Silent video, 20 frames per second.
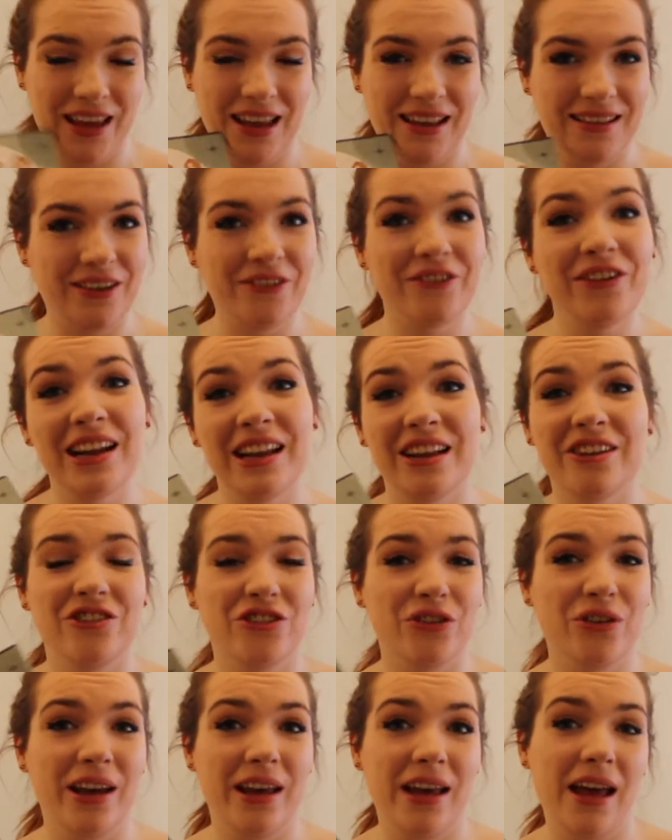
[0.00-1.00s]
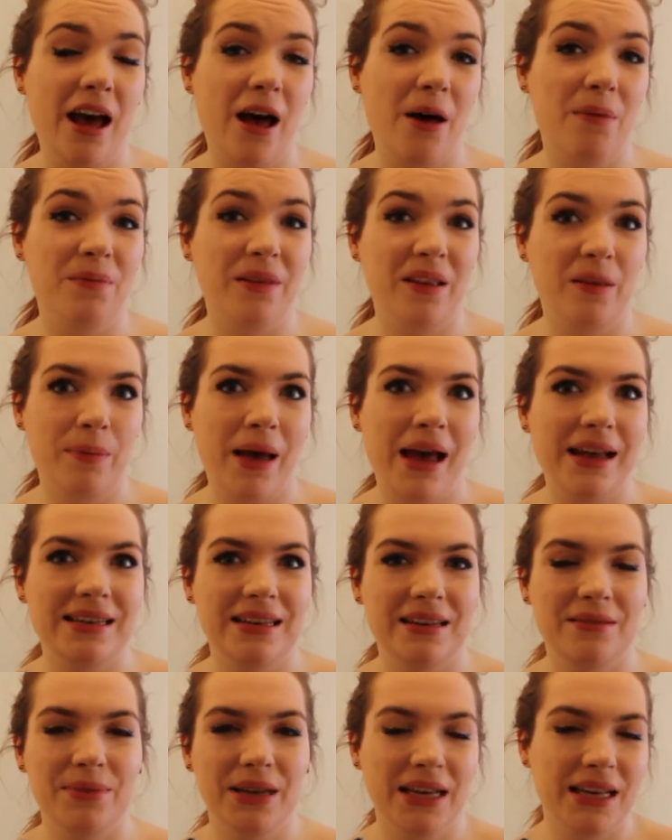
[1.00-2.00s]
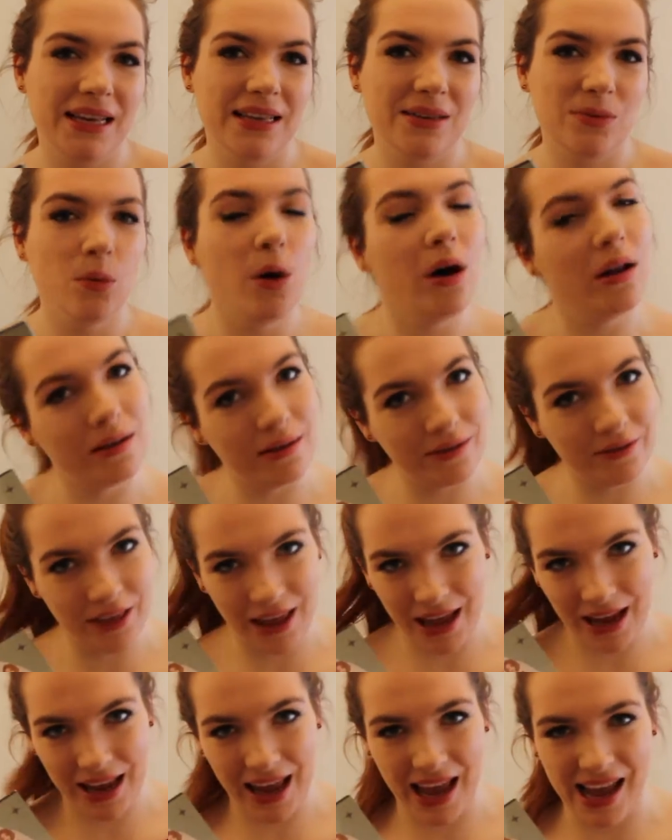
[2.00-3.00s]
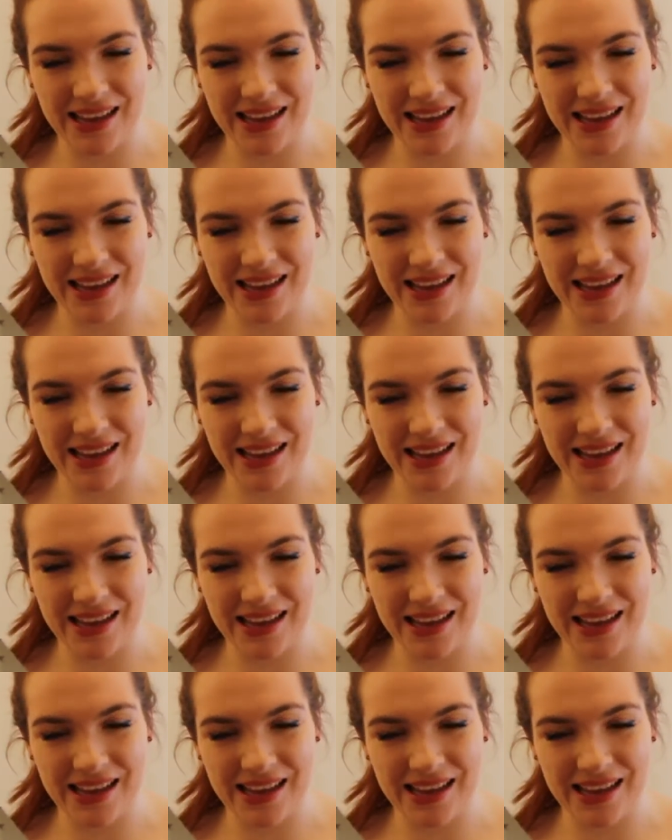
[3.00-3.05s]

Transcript: these. I really enjoy this pattern because, one thing, it